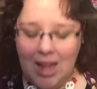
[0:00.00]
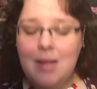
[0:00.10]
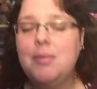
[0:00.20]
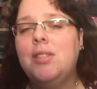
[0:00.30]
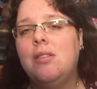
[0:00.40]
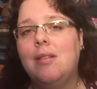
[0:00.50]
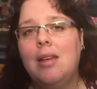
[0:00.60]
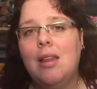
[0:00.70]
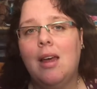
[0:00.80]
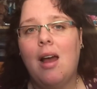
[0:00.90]
I am
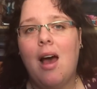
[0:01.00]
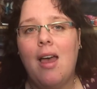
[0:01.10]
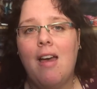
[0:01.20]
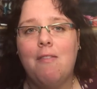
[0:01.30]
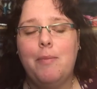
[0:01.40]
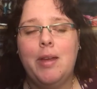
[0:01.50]
sorry that I have